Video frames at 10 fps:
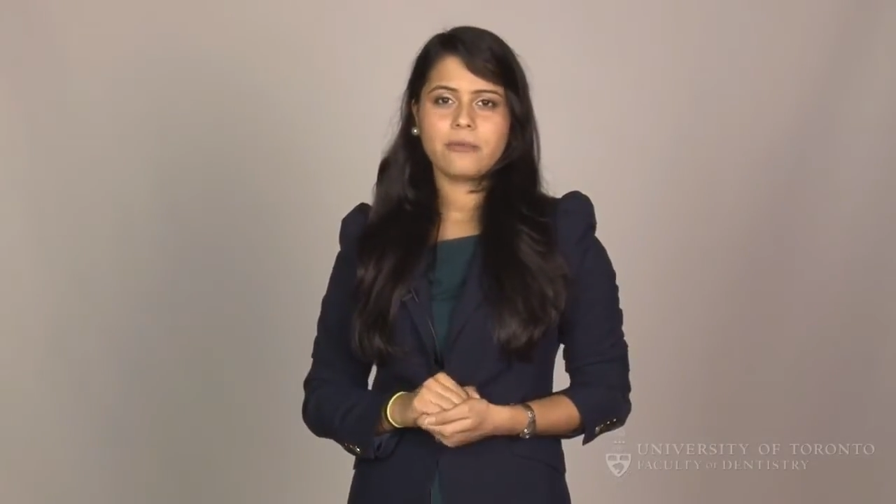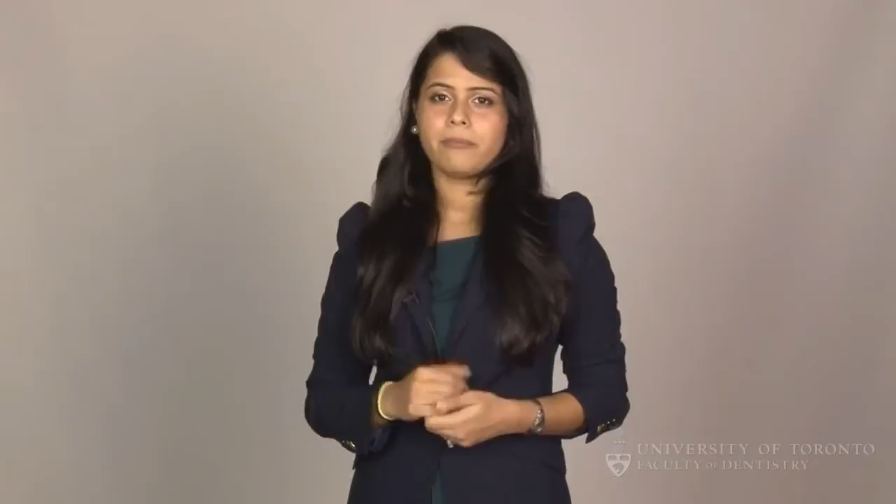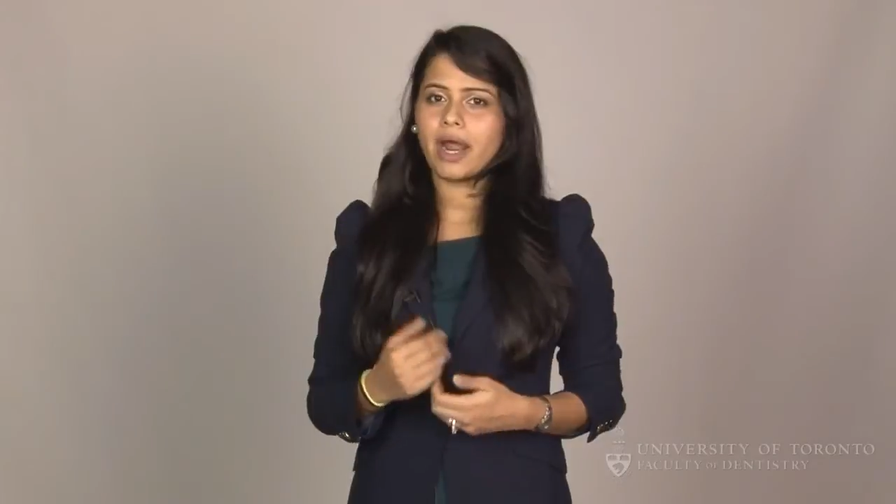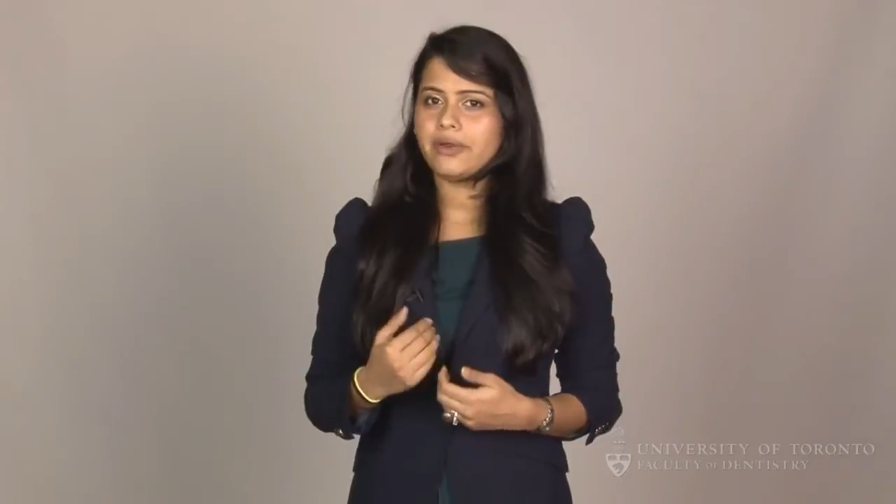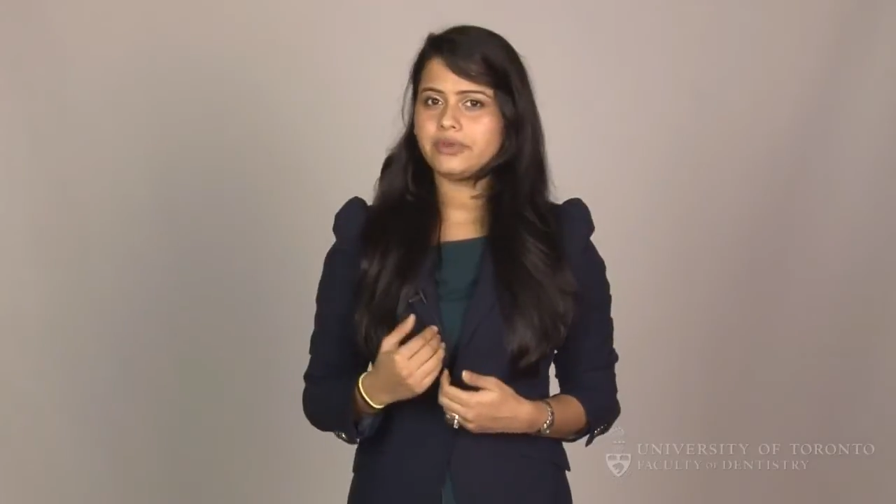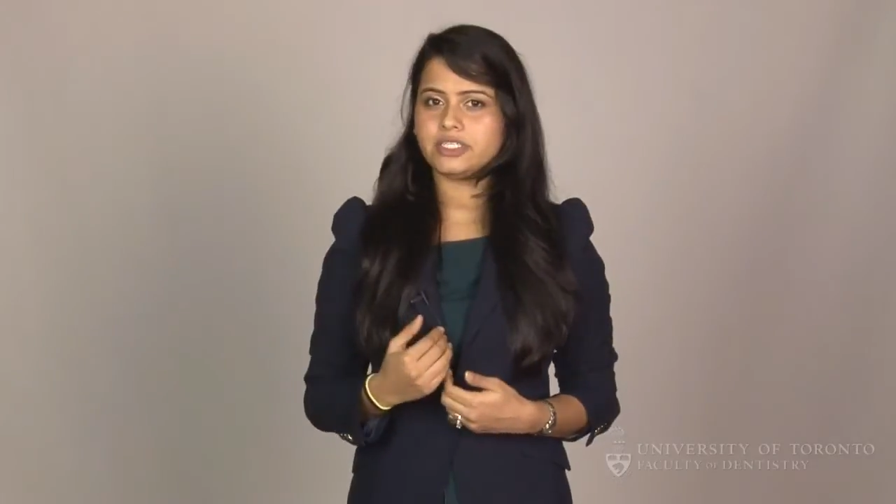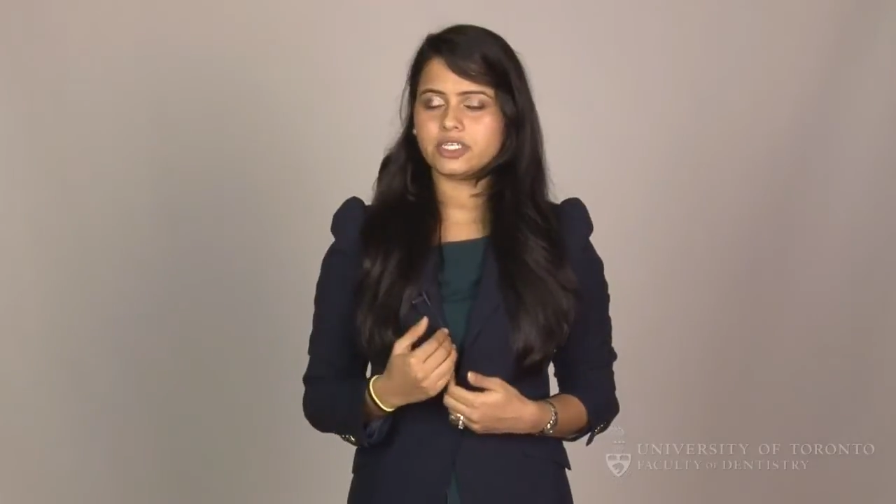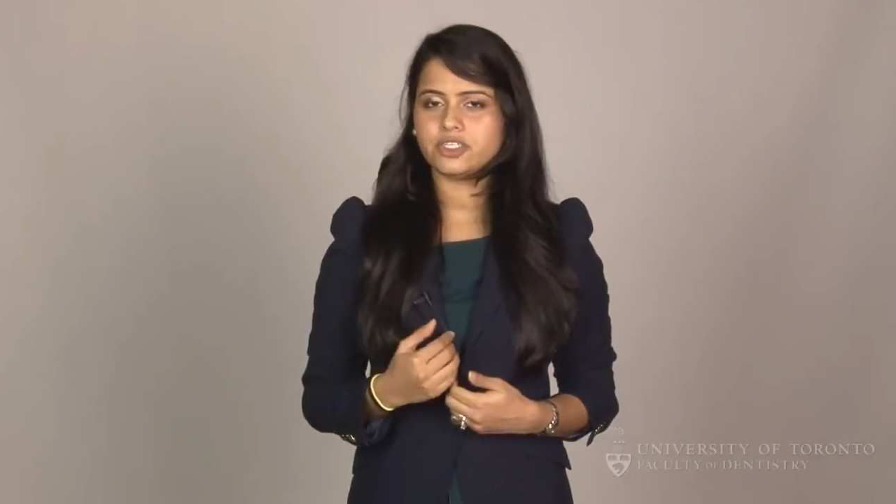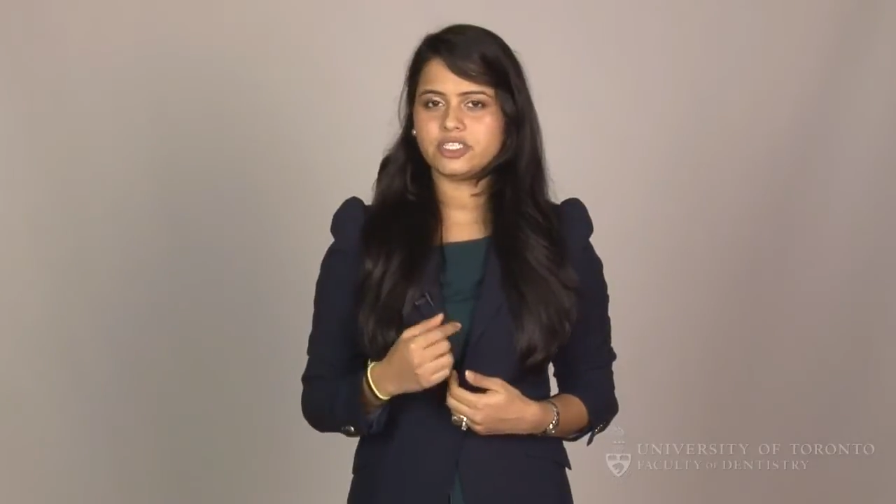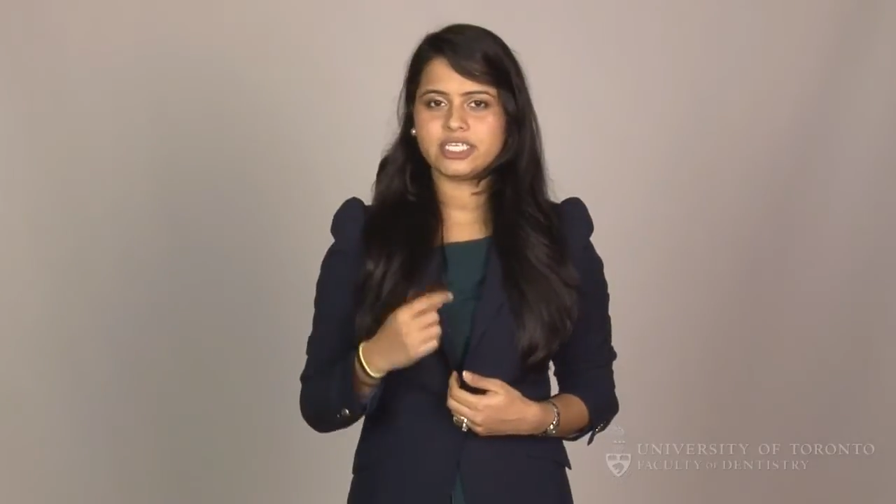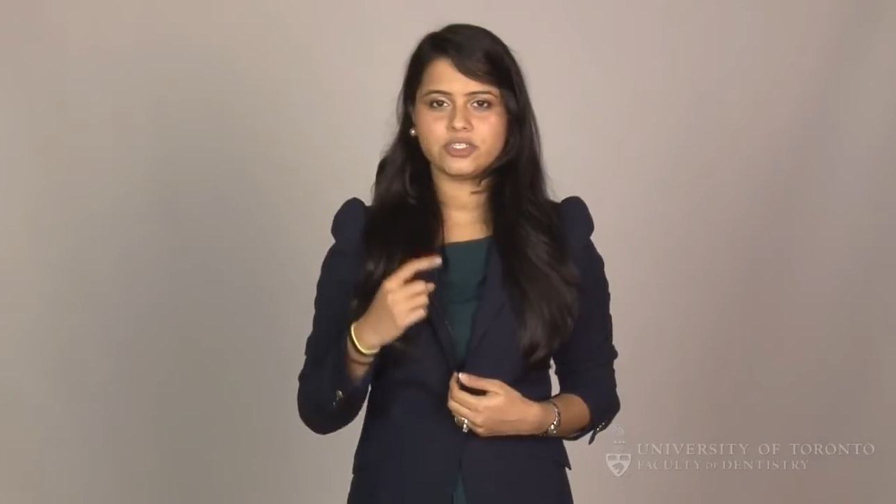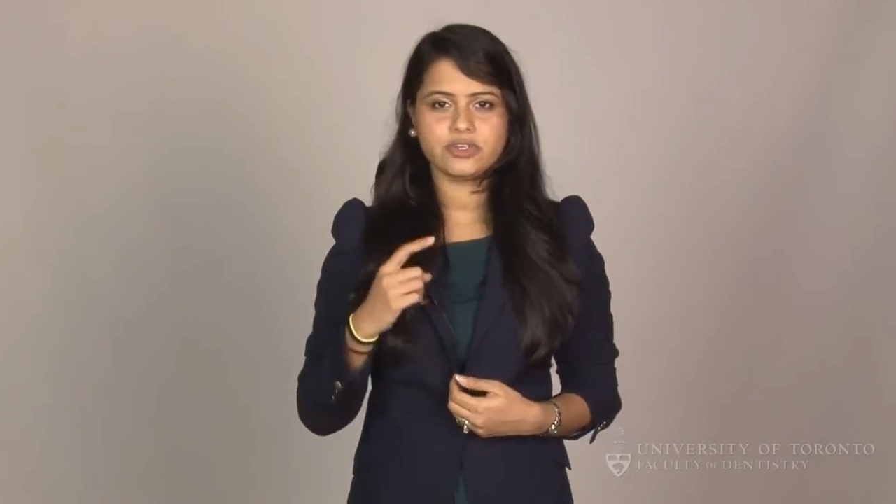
My research seeks to